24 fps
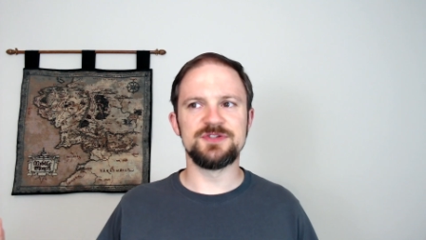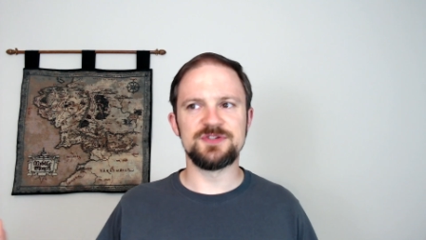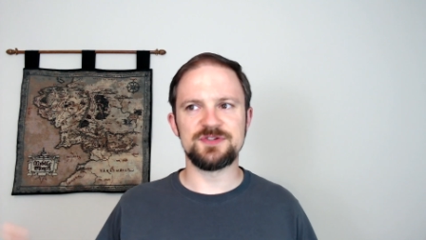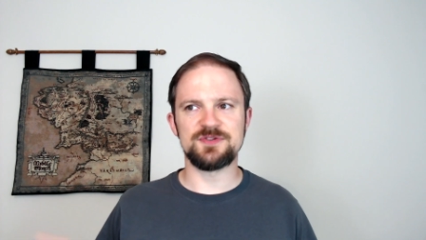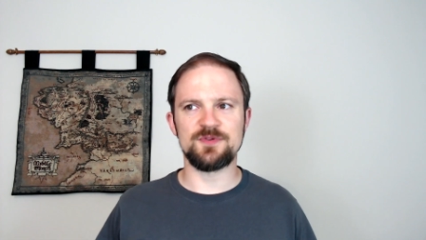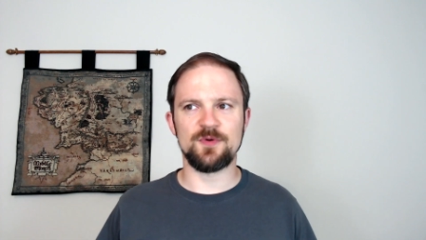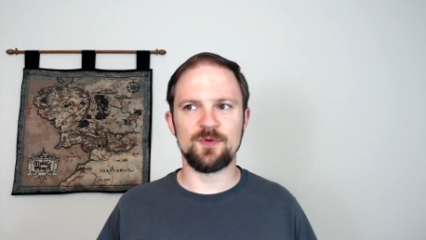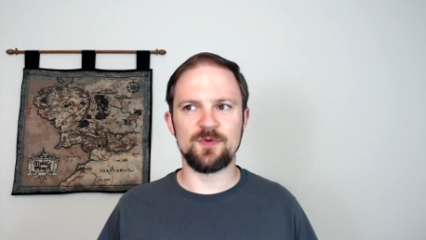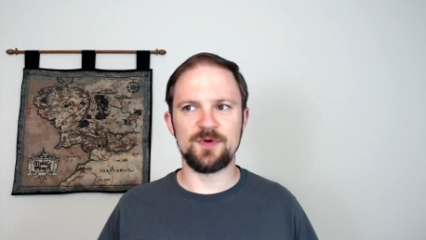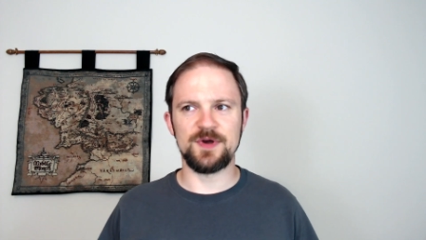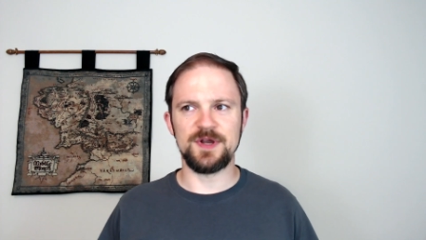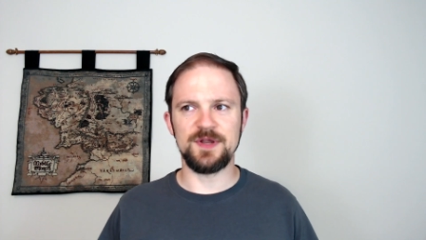
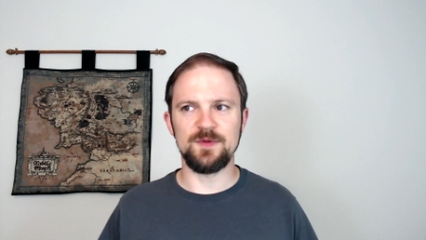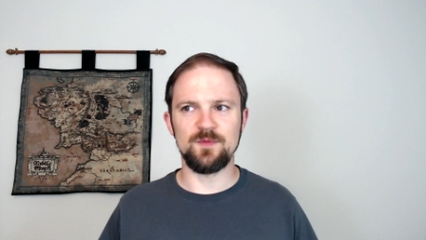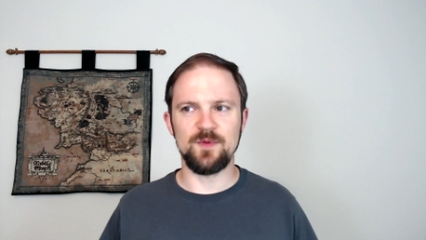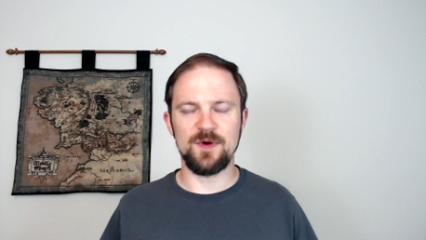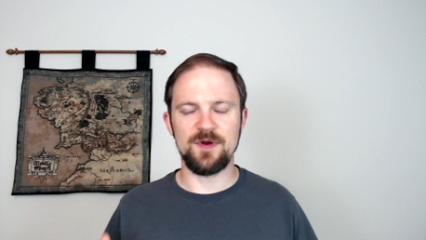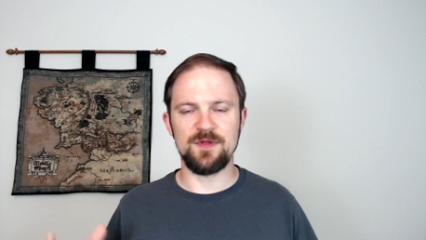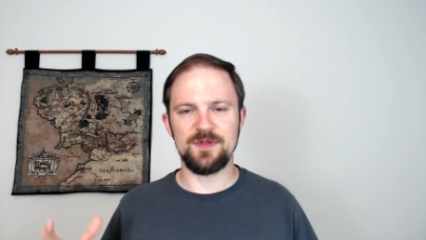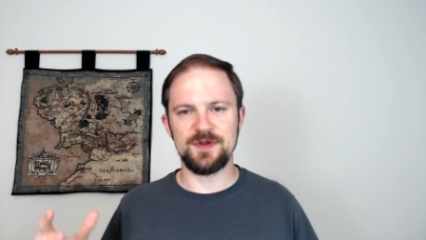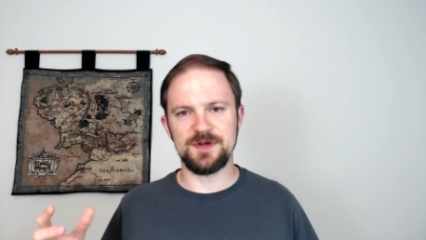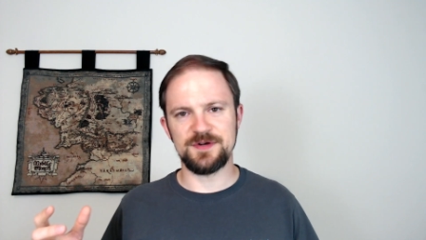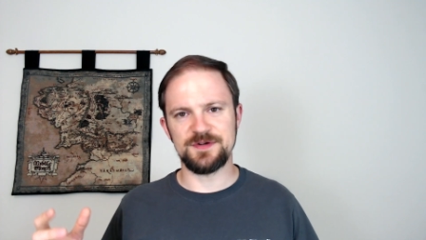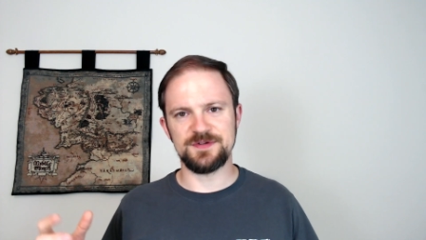story
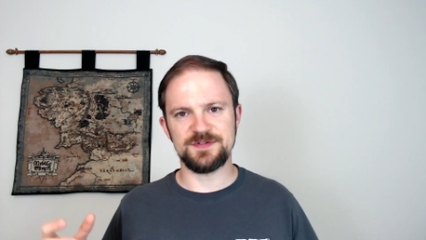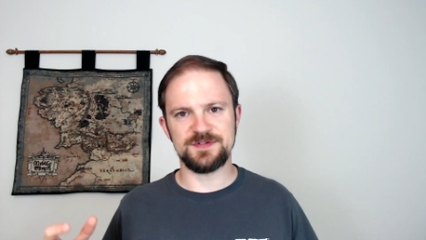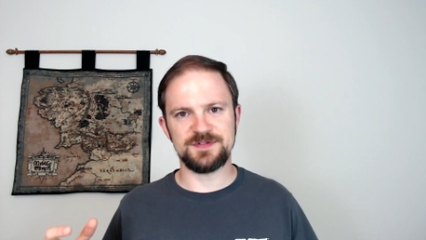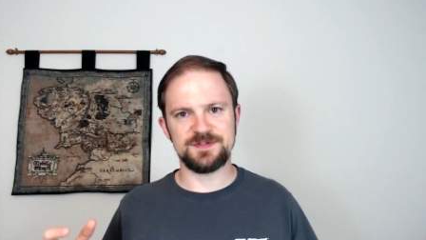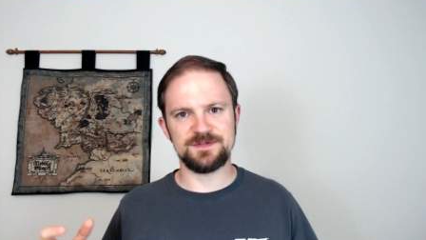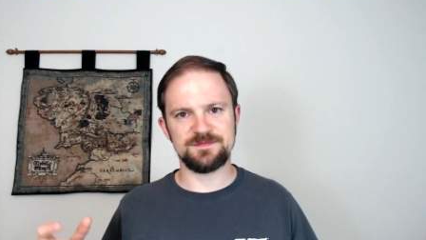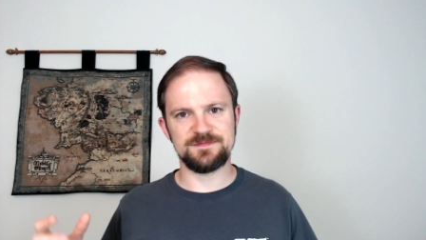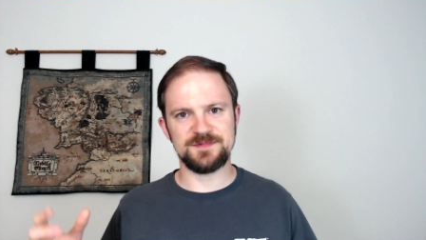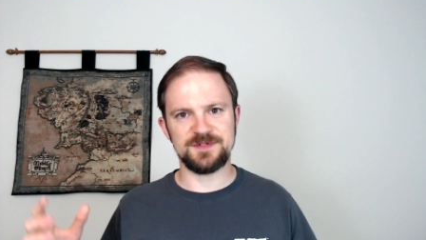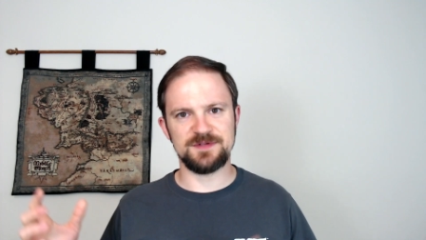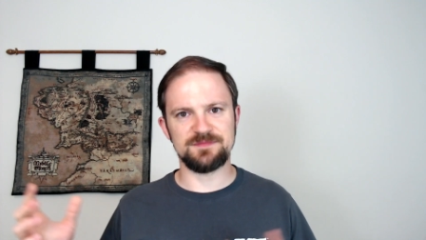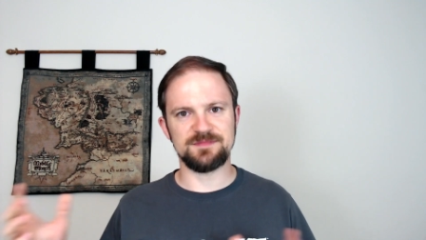where
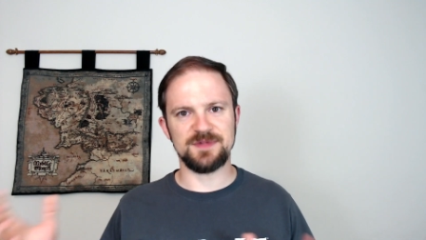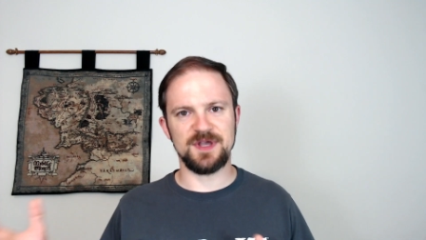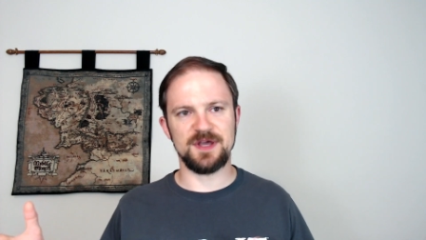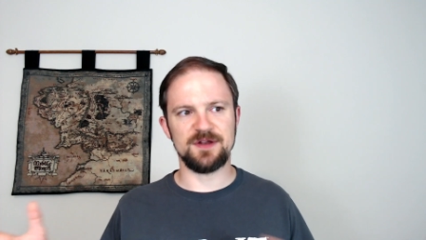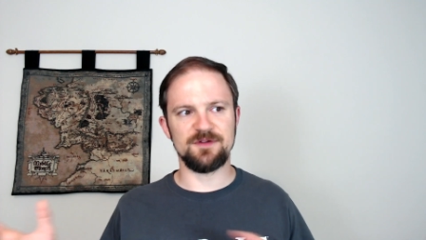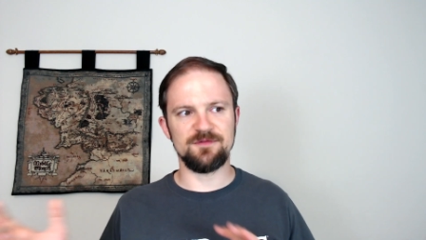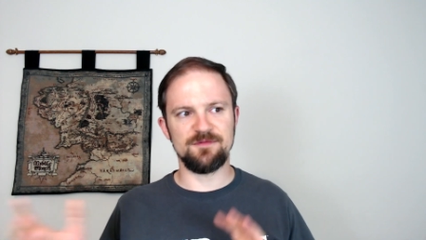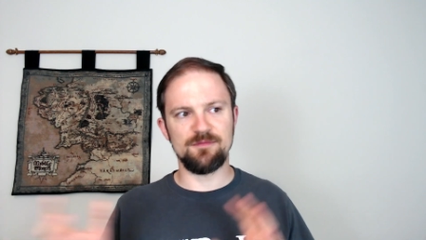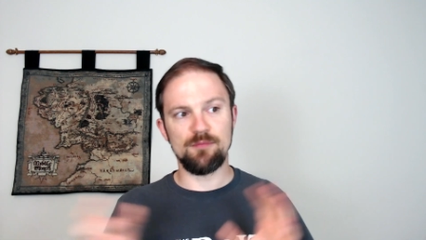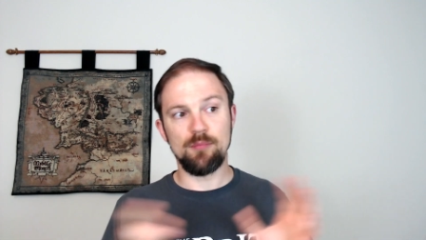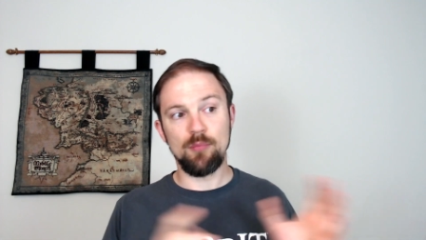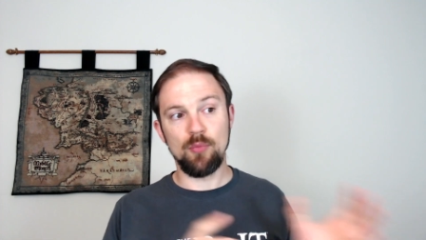there's some
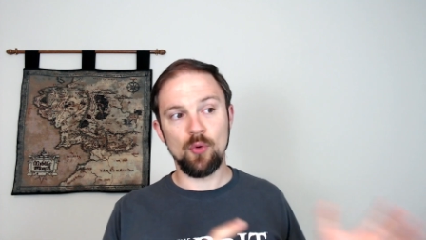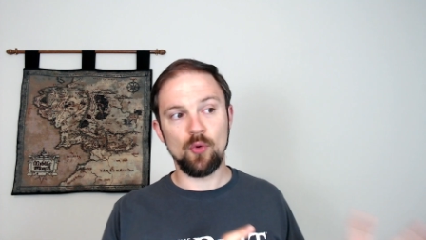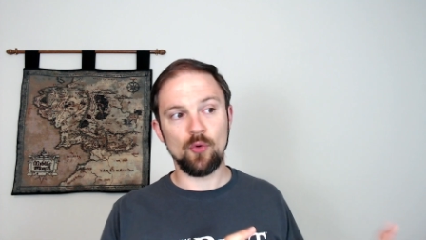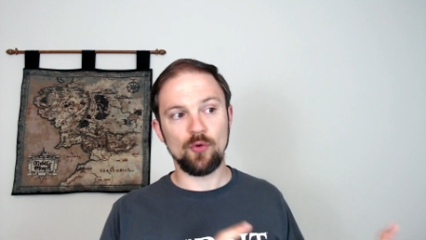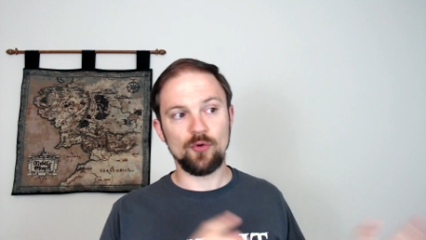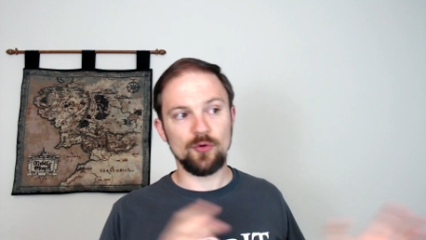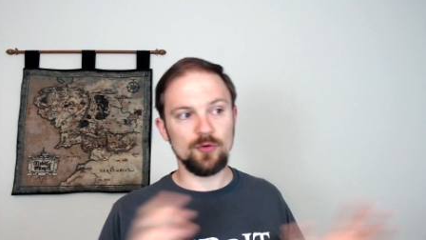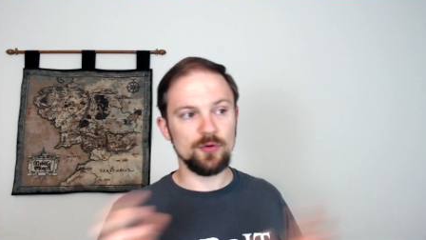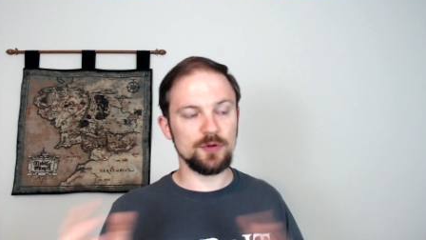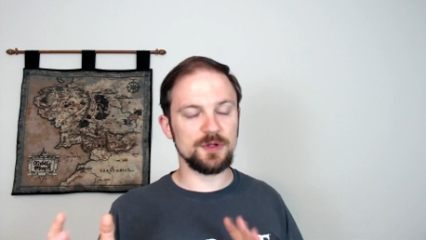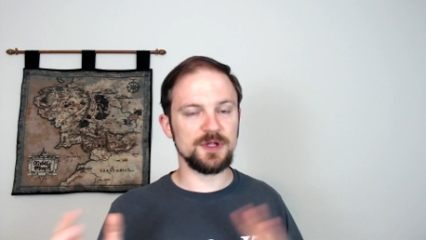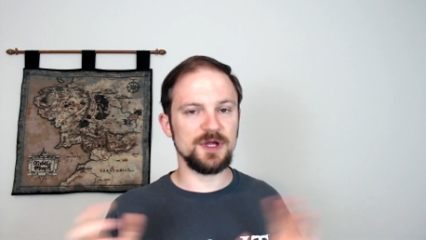kind of
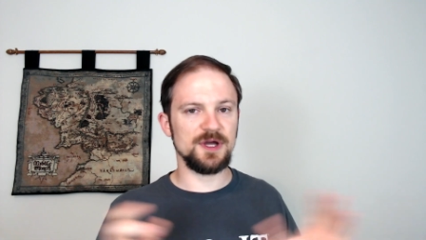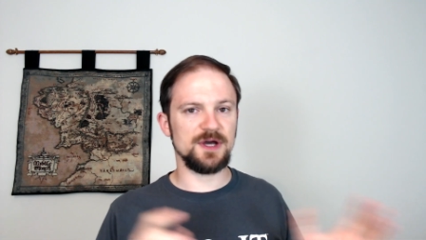moral